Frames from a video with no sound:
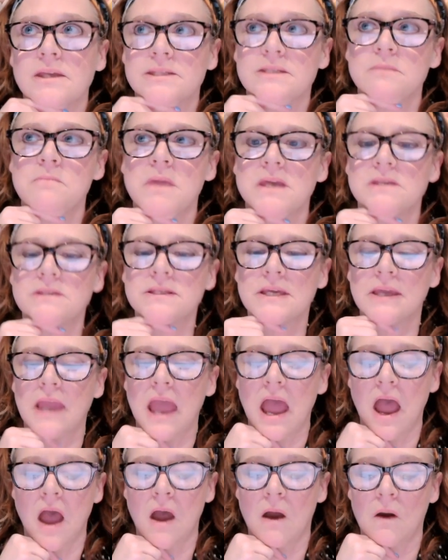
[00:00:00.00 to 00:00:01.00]
It's amazing
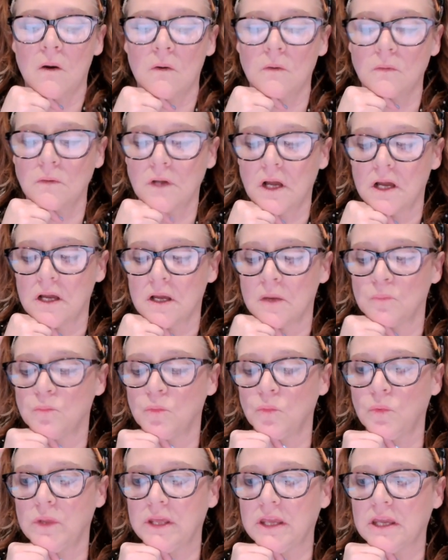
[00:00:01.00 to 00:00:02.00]
how,
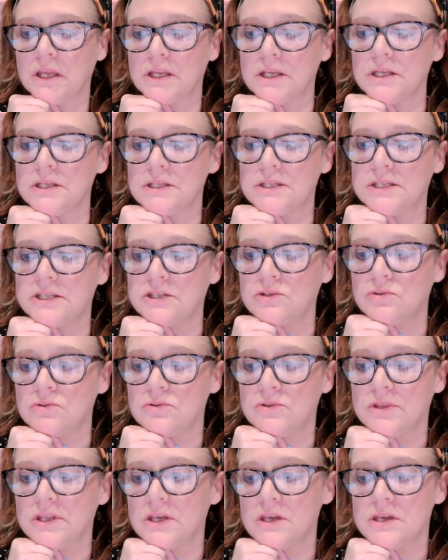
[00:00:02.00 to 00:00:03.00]
we get
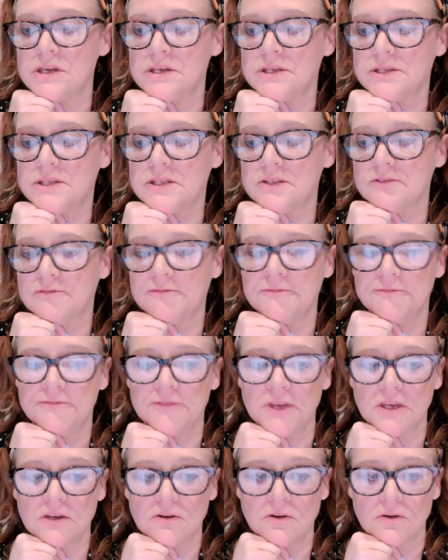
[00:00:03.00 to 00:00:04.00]
into these
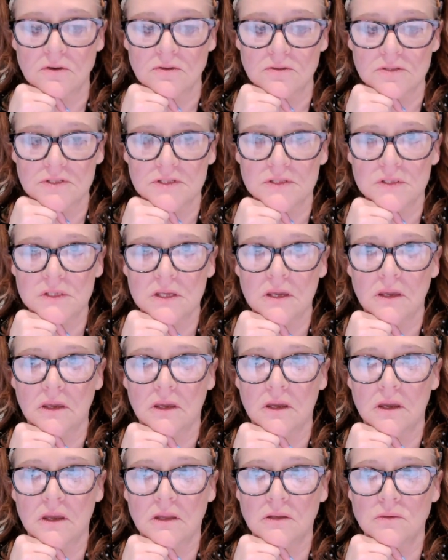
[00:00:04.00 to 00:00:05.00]
fields
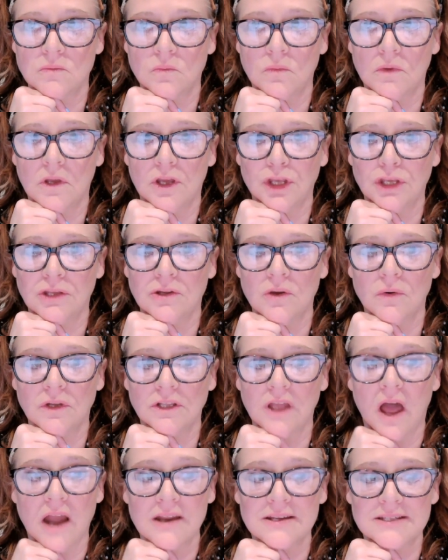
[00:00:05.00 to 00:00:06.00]
and, a
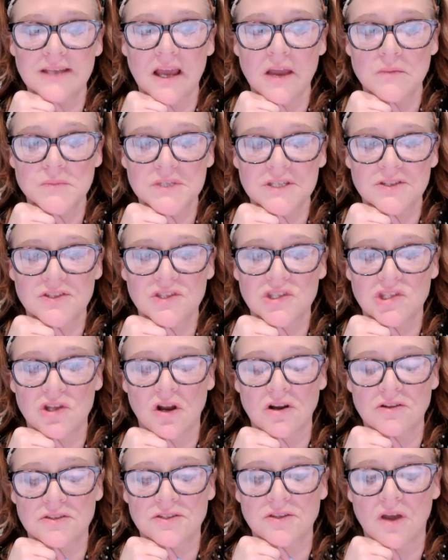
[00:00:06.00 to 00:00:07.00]
lot of times it
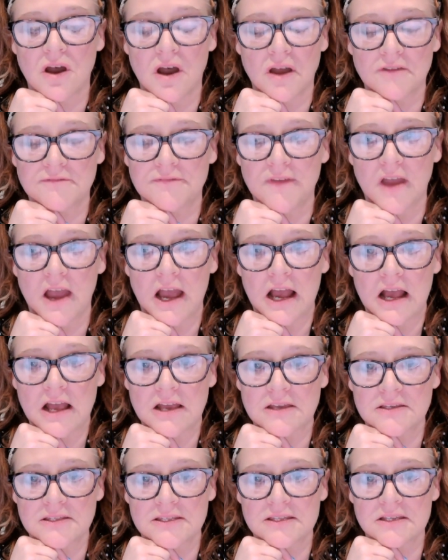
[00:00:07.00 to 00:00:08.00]
starts off
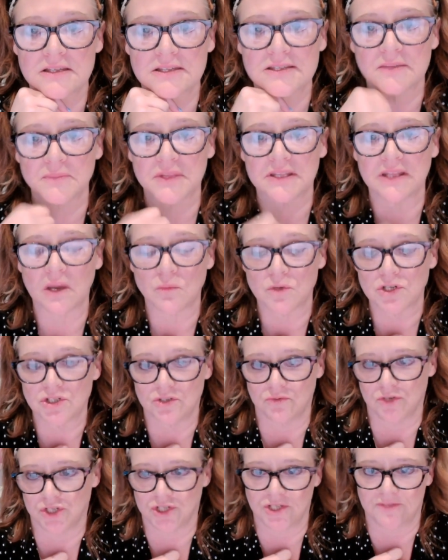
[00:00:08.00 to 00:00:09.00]
as something that we're
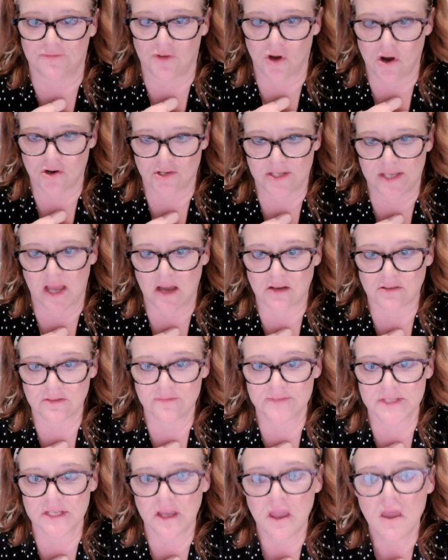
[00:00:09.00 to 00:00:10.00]
doing just for
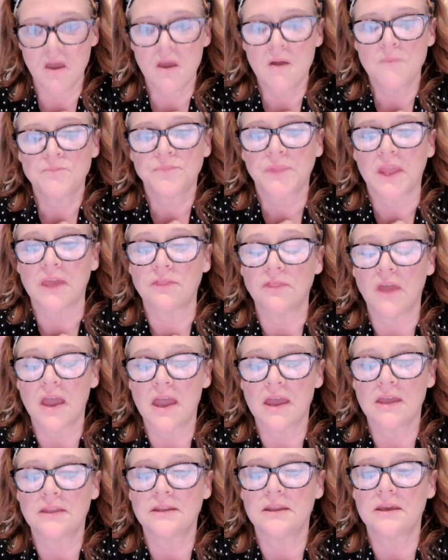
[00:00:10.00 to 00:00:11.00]
ourselves. And
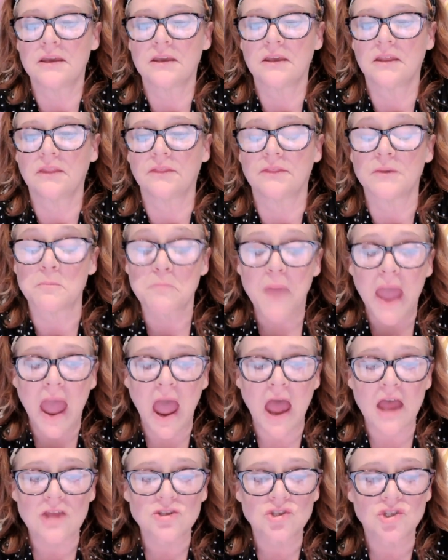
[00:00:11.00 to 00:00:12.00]
then the
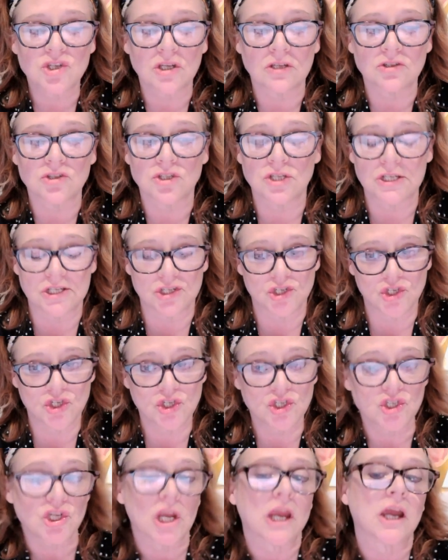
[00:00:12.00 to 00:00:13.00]
passion to
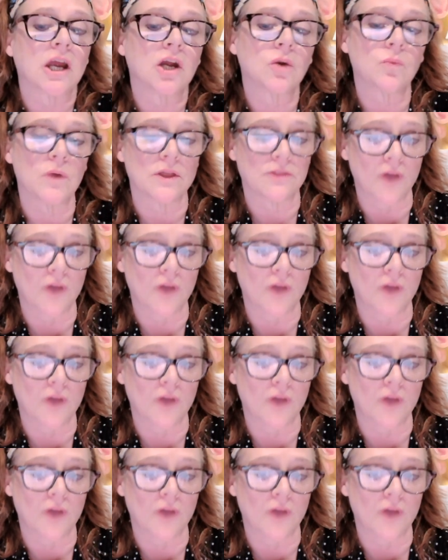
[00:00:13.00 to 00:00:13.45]
share with